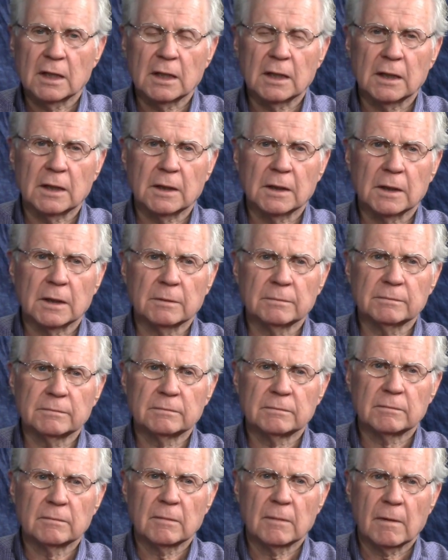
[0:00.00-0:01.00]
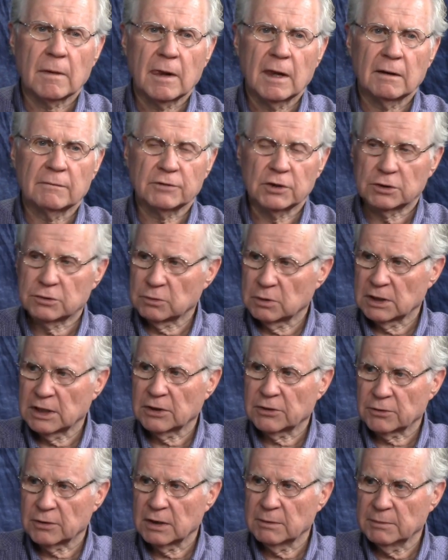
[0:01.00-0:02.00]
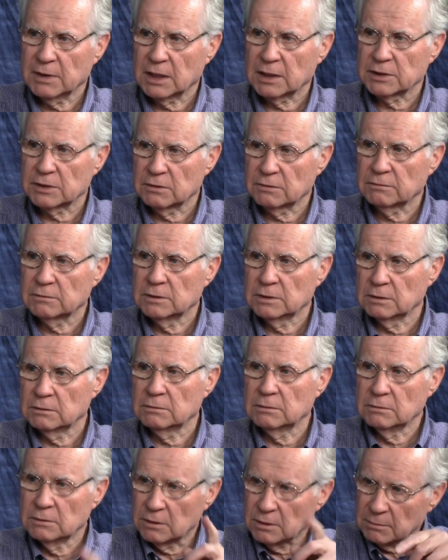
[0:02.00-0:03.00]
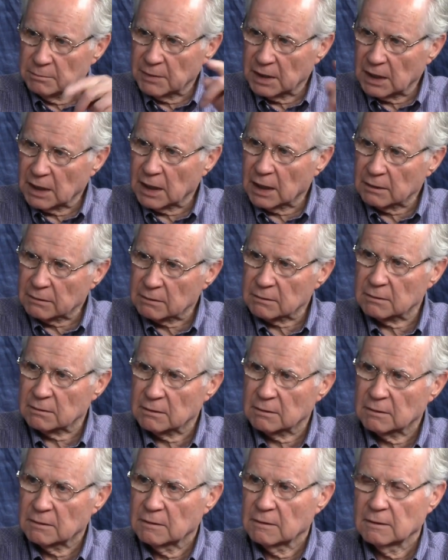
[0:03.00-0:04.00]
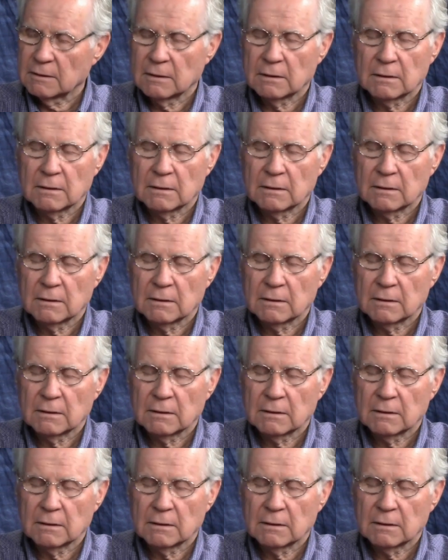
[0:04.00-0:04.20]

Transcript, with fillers: and uh, after 23 months, you you do the math. Yeah.